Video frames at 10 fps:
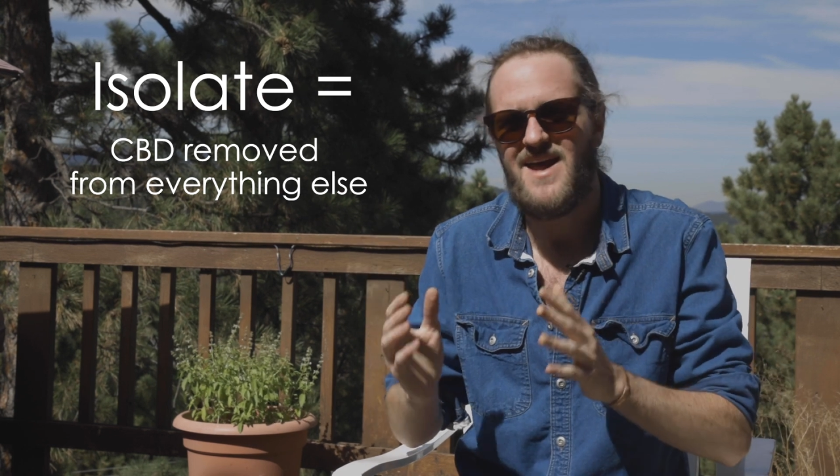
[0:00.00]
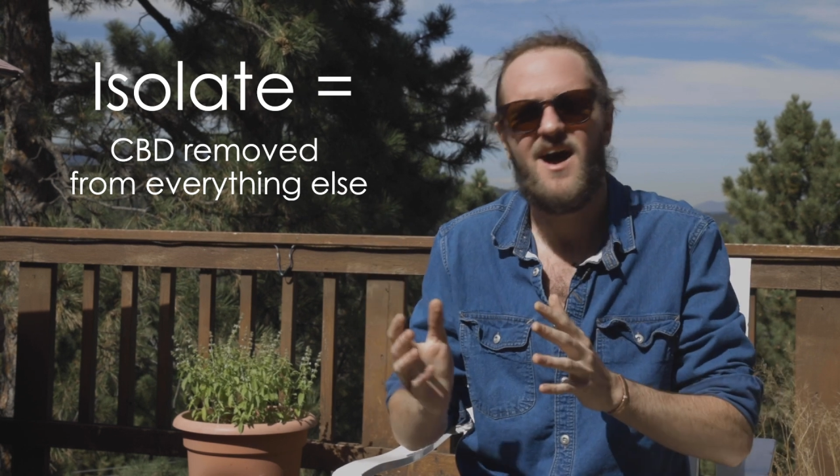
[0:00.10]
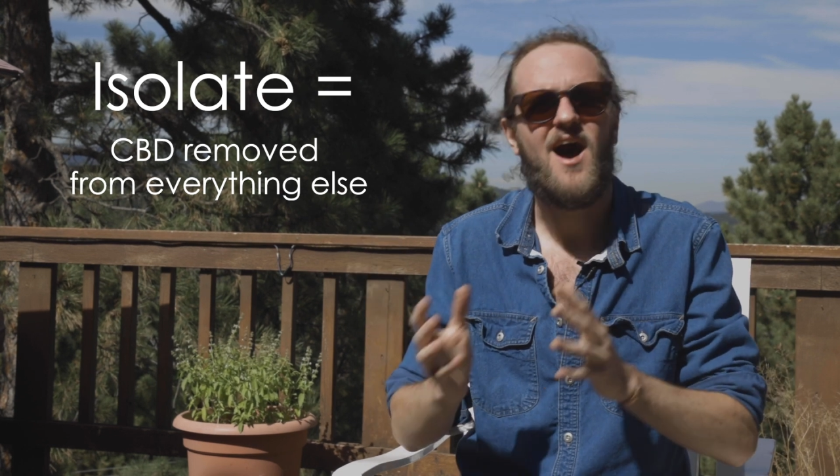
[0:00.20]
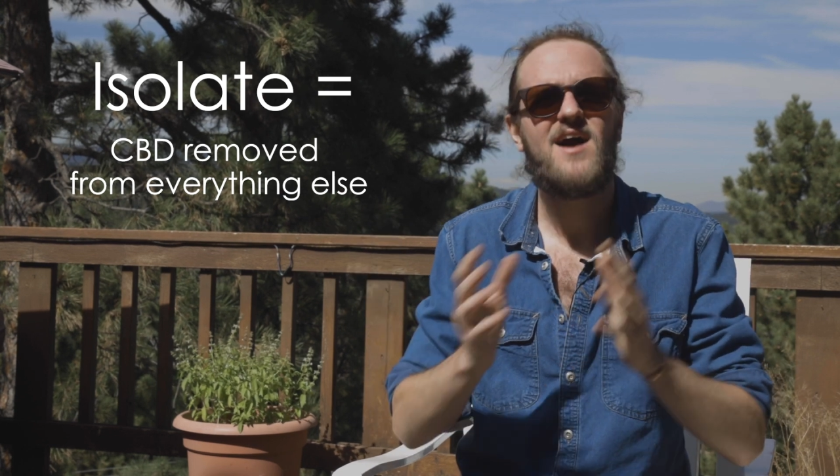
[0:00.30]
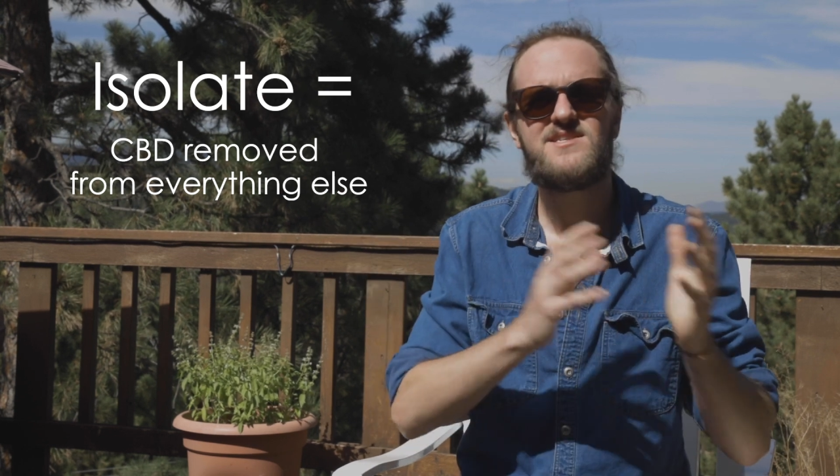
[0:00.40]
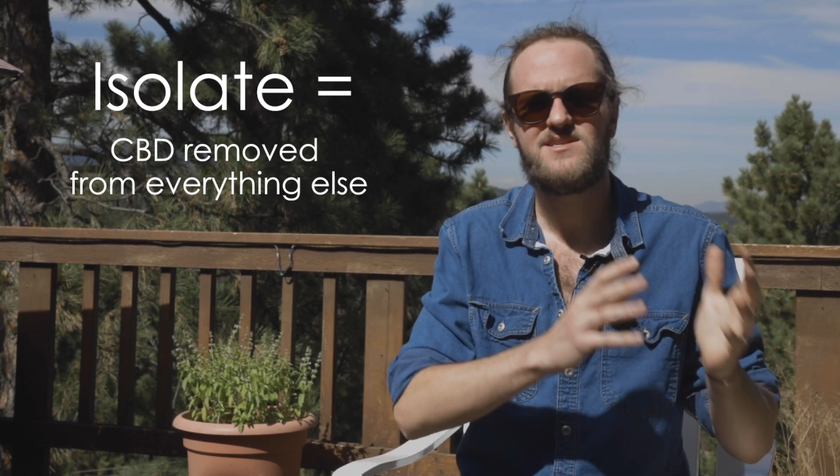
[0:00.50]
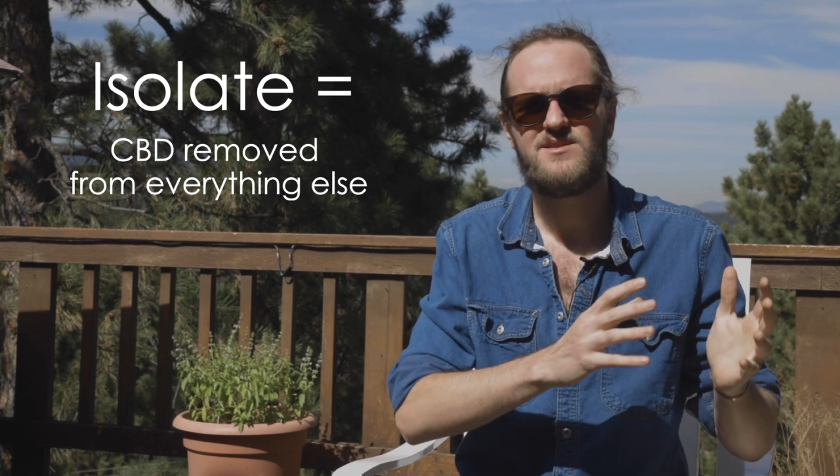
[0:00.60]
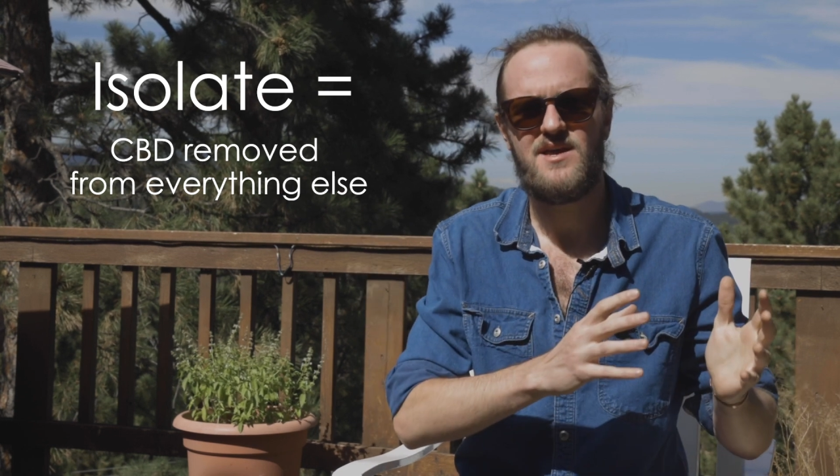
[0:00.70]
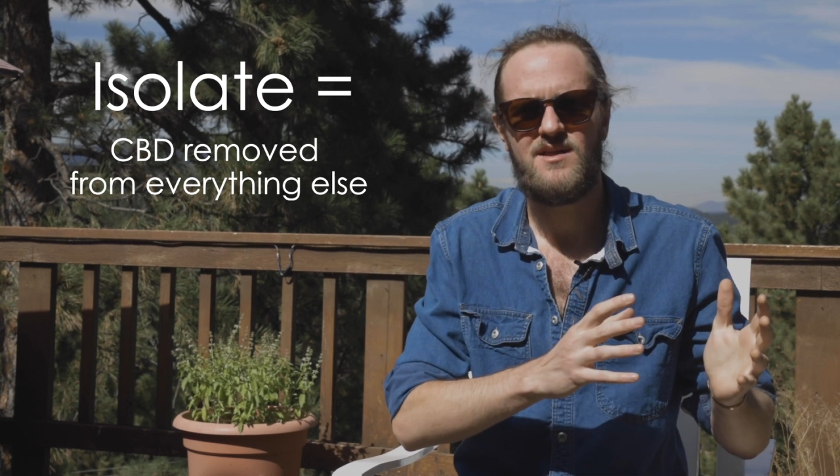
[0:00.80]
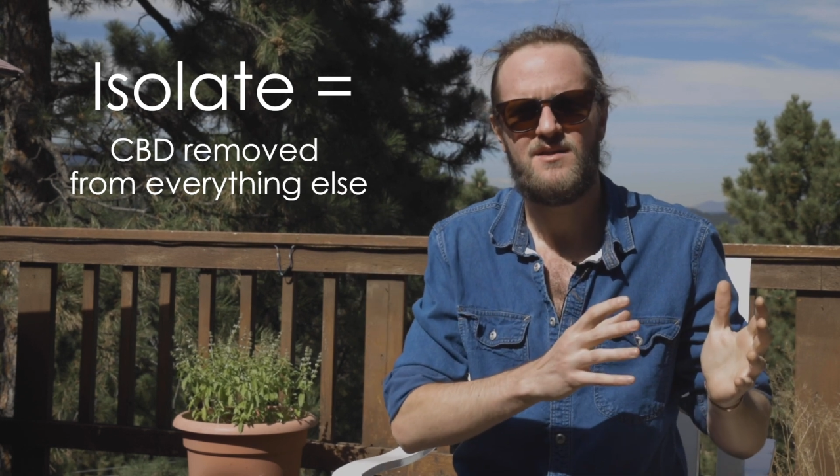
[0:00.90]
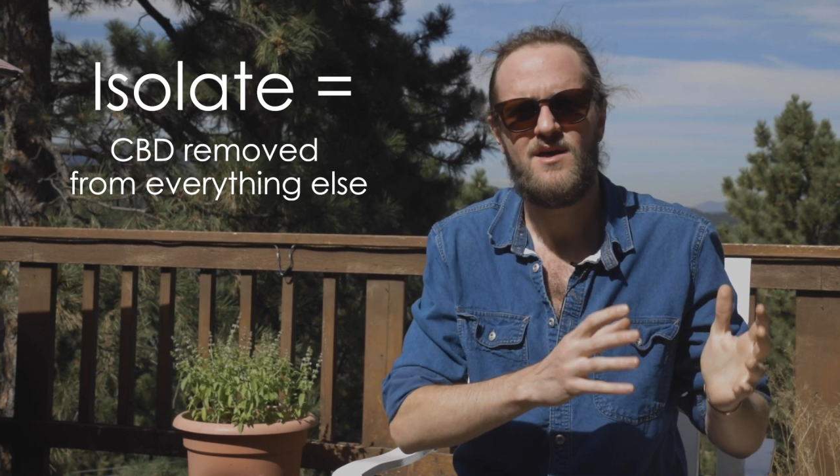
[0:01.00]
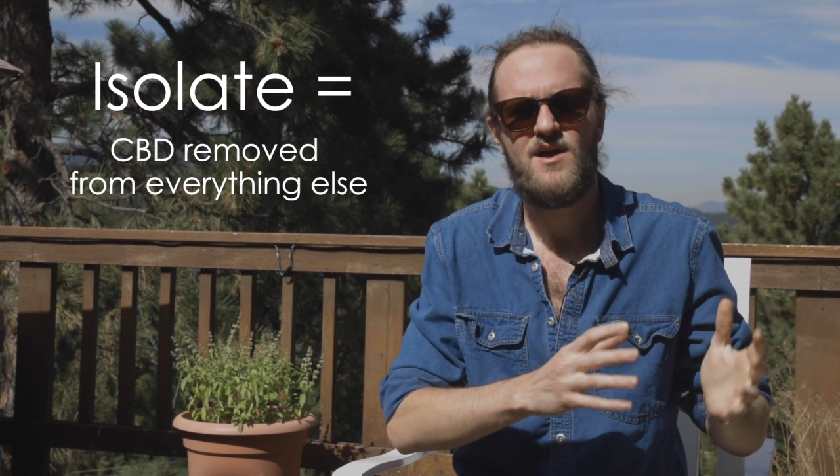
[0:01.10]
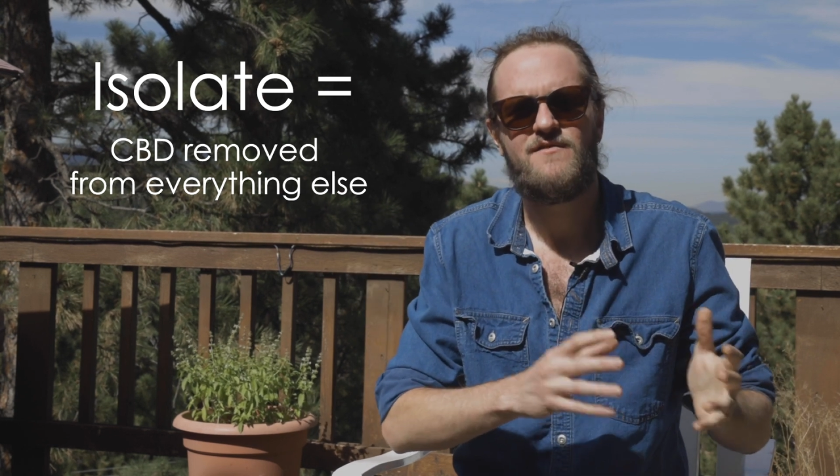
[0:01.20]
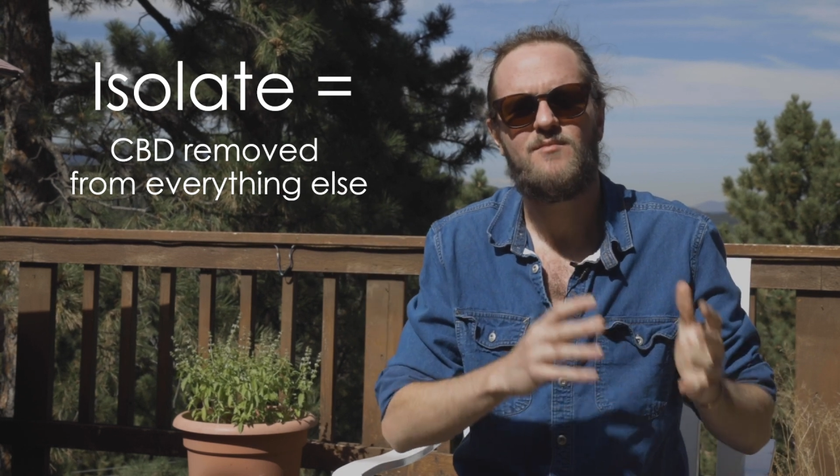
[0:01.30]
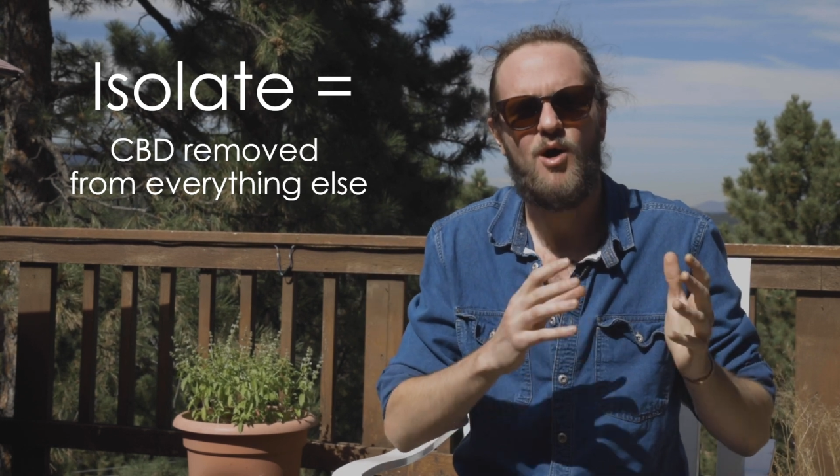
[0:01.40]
and isolated from